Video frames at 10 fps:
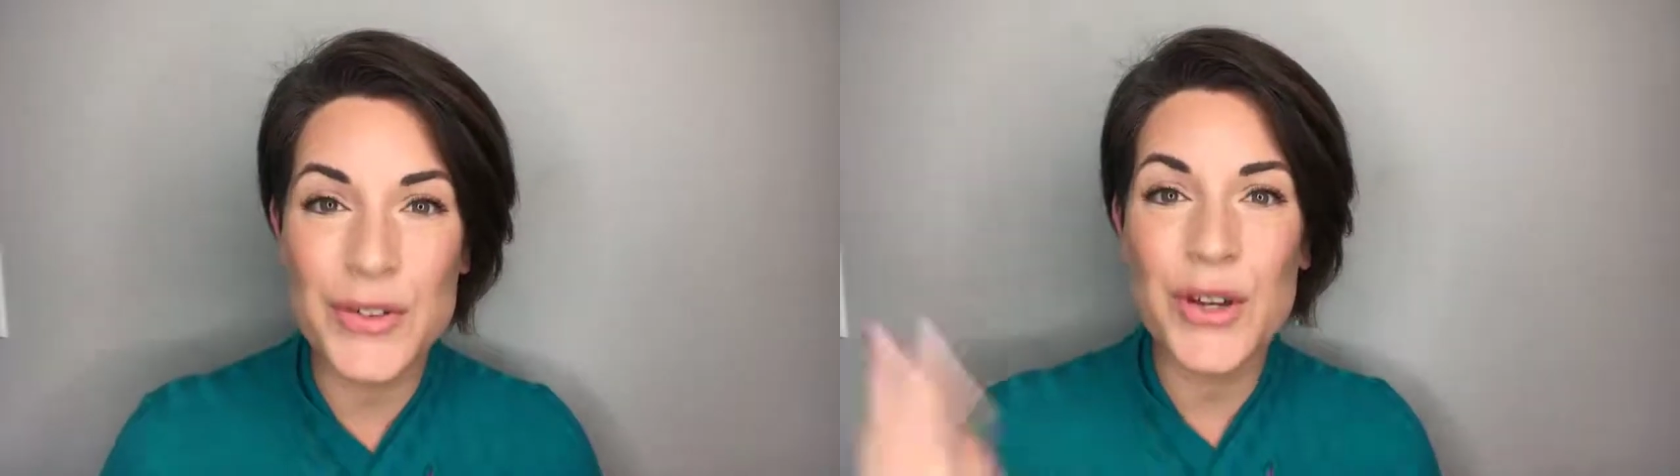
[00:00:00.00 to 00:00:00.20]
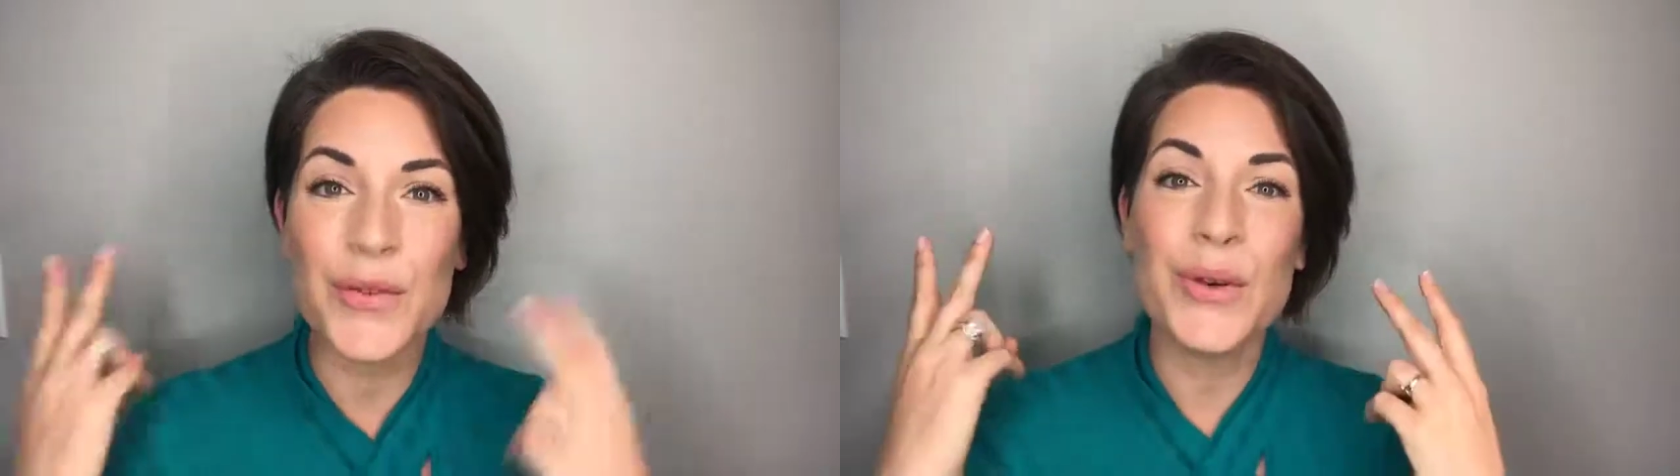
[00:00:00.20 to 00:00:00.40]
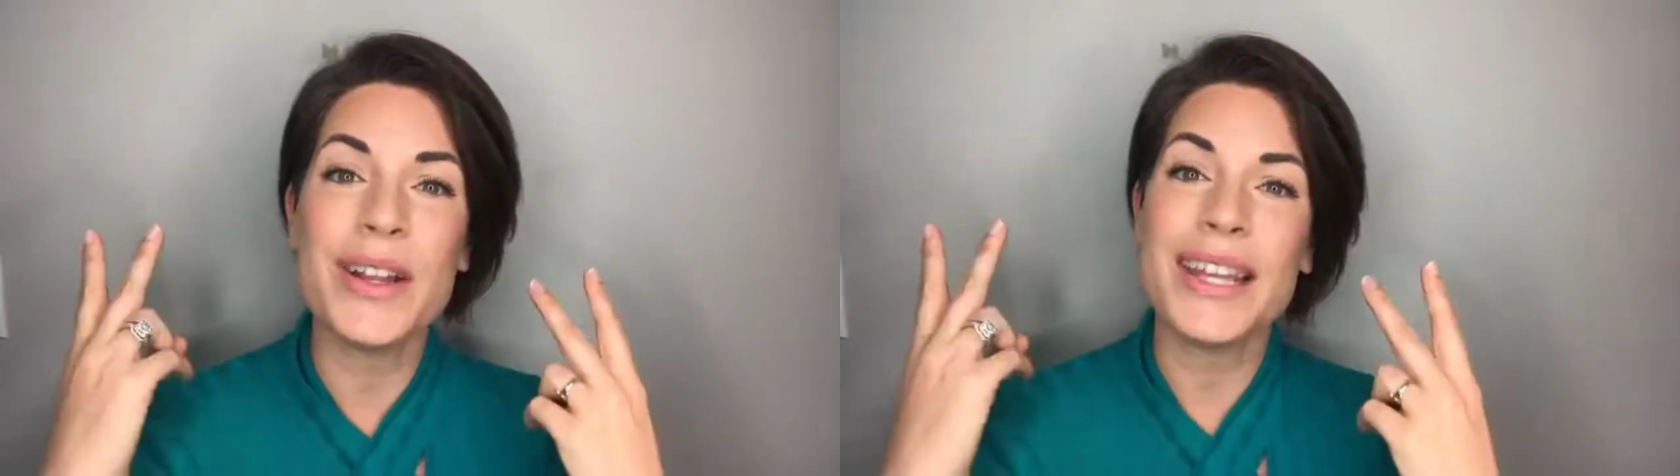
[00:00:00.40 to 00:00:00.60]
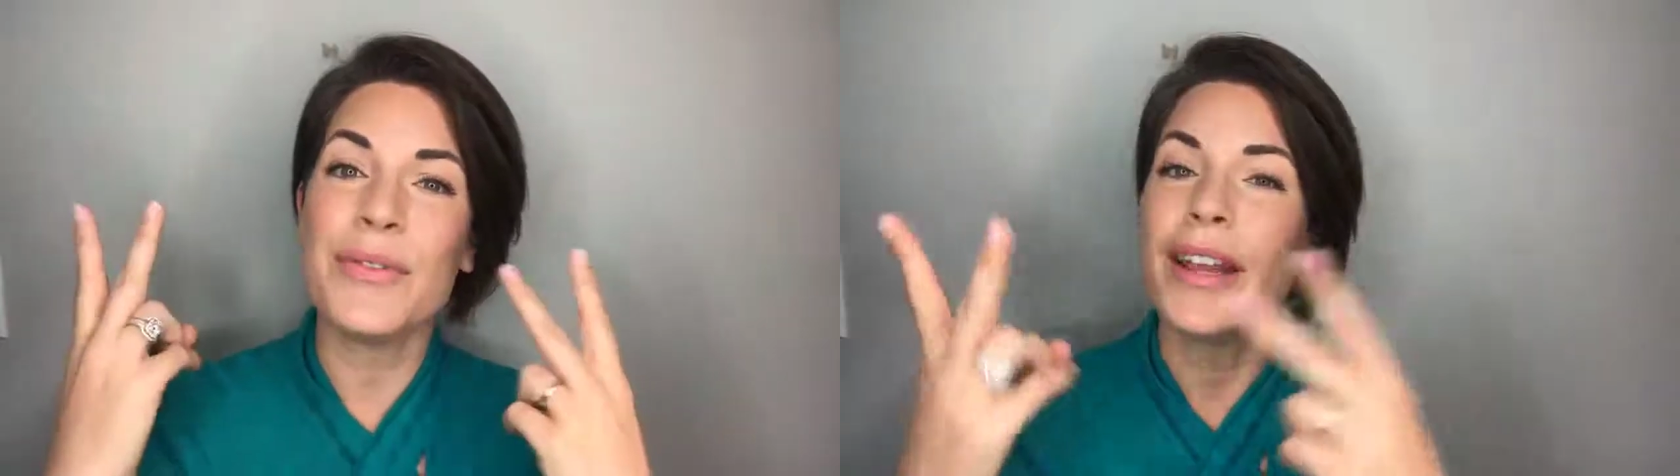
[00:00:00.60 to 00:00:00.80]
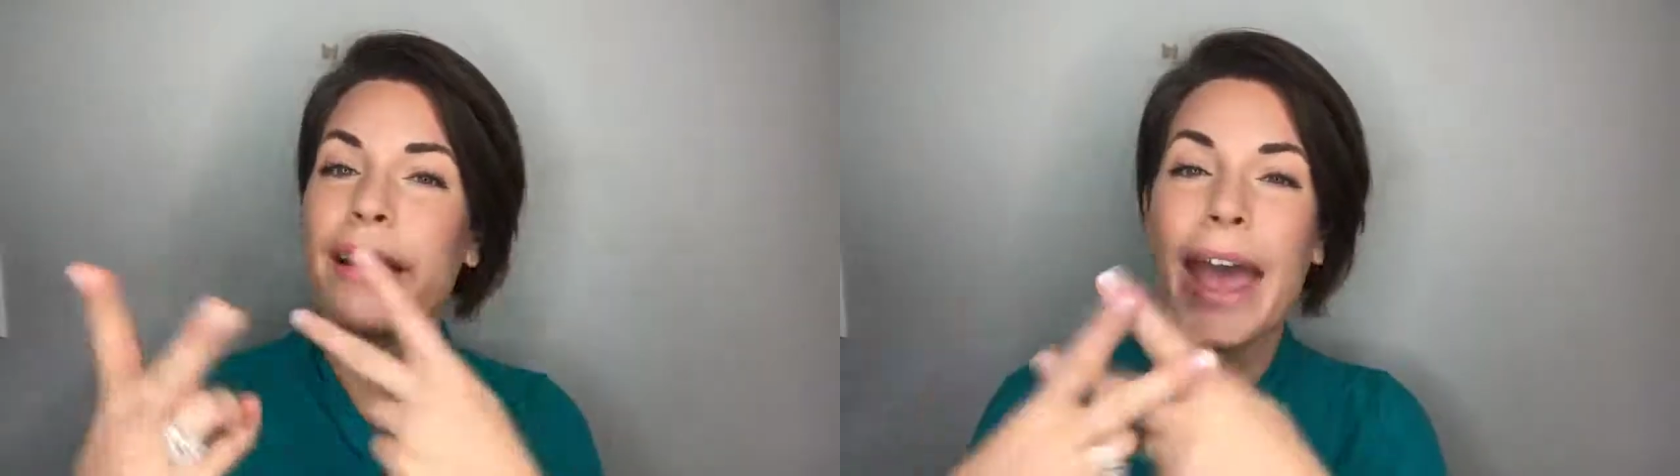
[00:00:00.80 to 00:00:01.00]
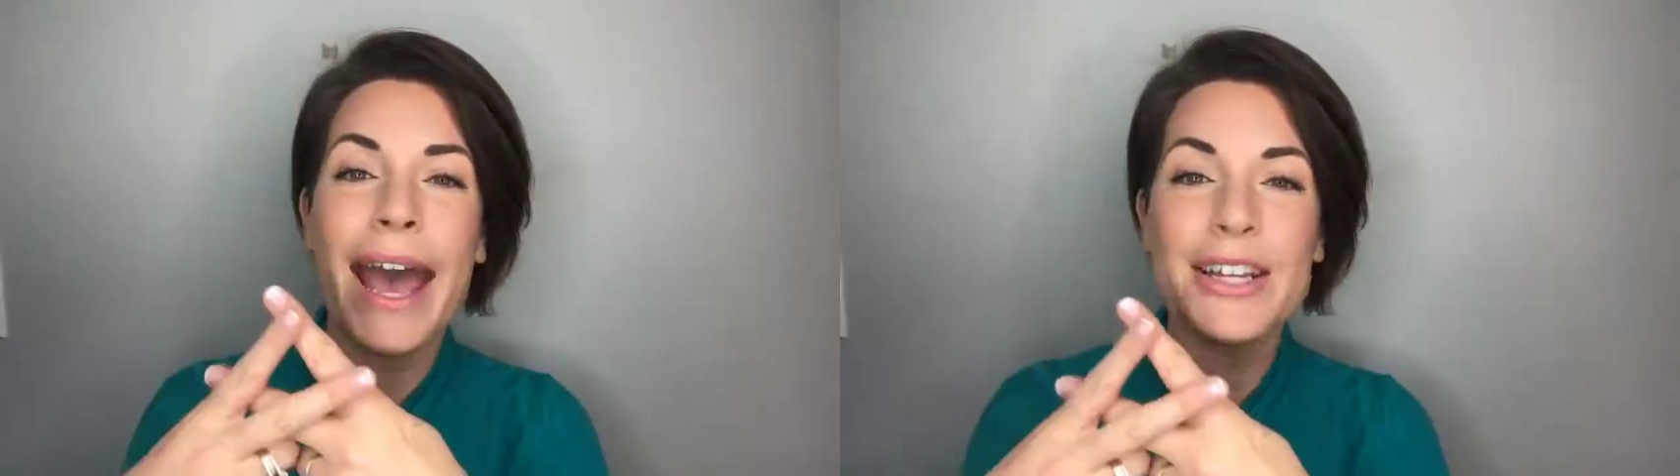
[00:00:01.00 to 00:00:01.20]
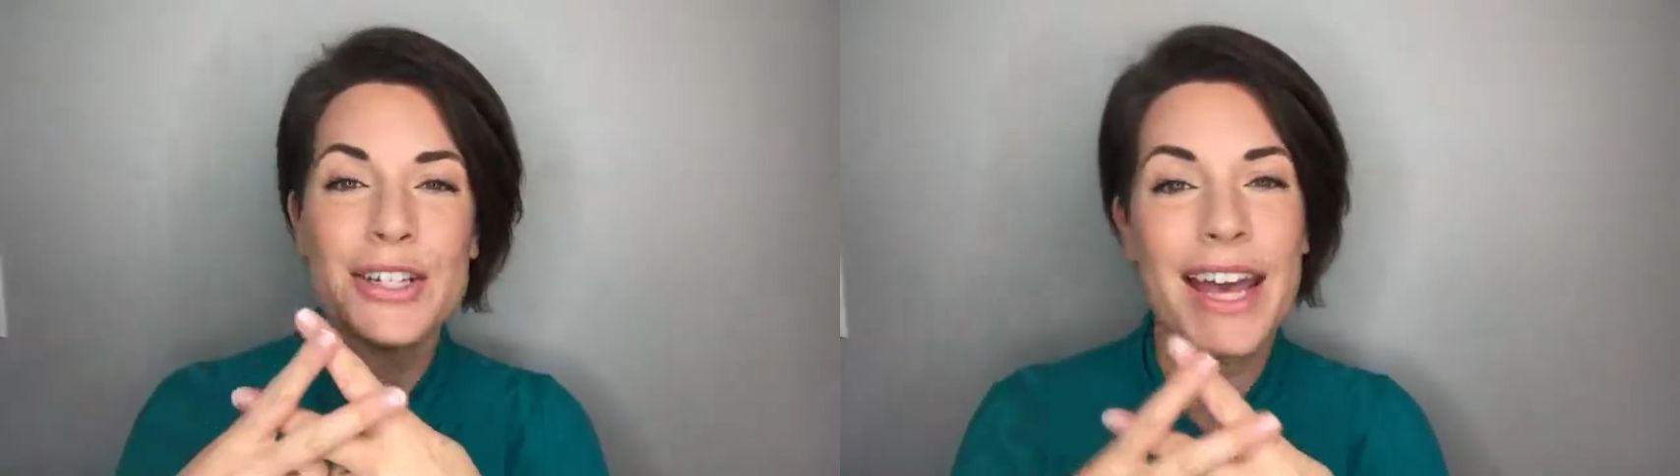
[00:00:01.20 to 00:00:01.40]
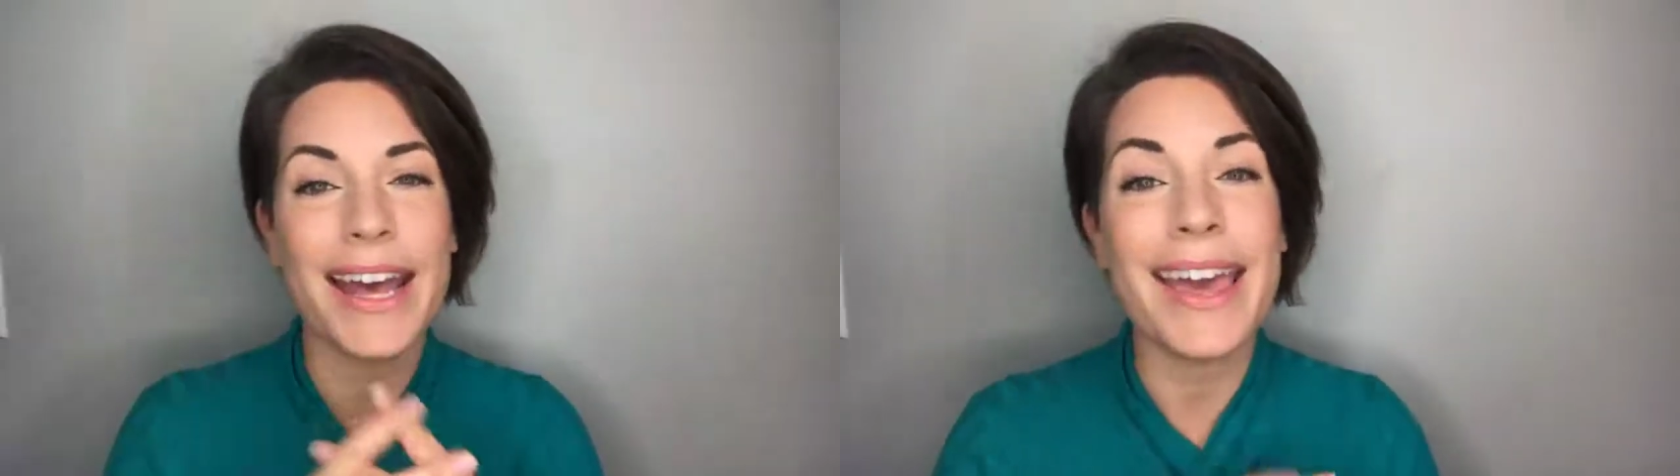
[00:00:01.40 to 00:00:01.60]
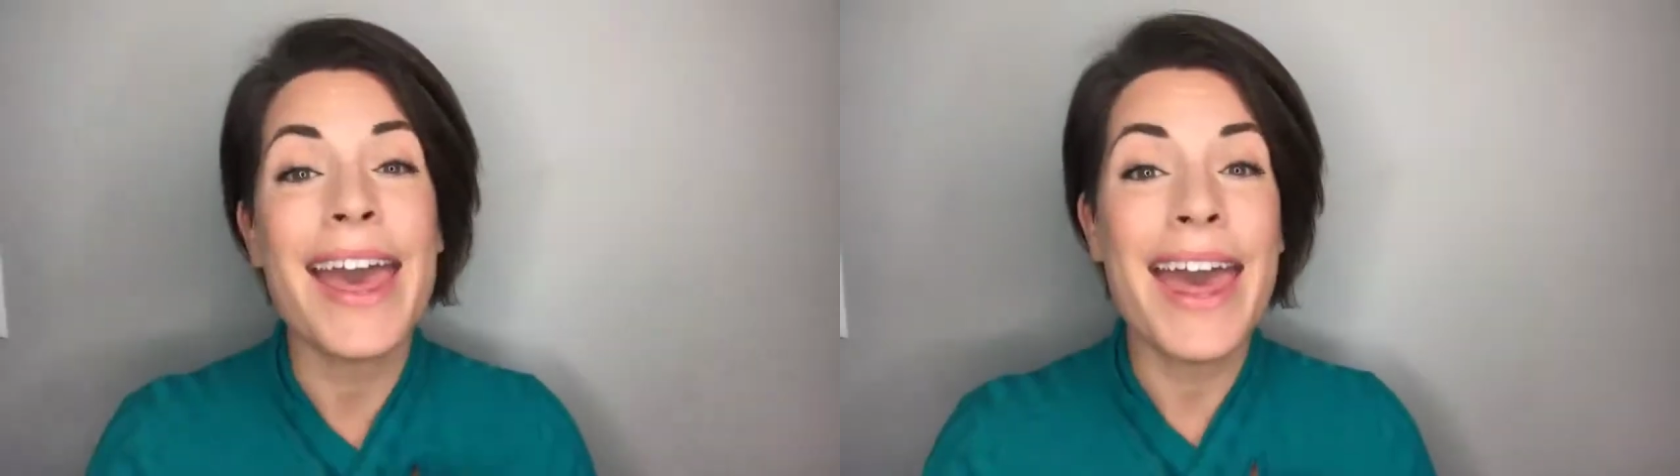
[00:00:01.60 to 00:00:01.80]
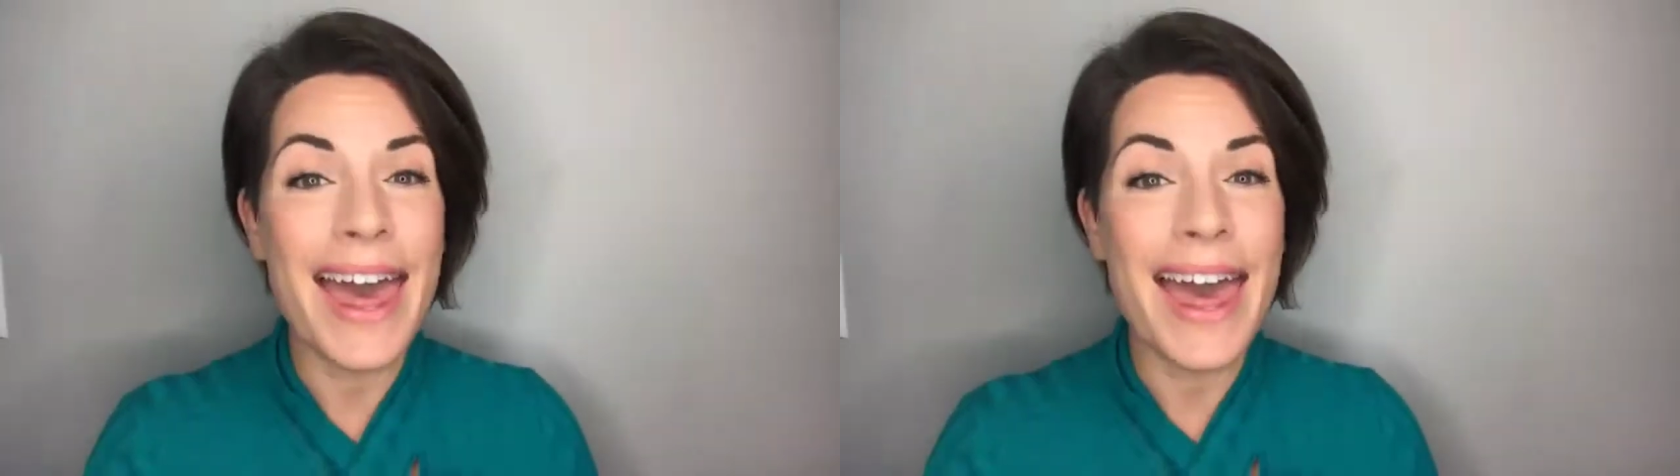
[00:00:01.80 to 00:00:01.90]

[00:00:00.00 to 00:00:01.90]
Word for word: So if you can leave a little hashtag,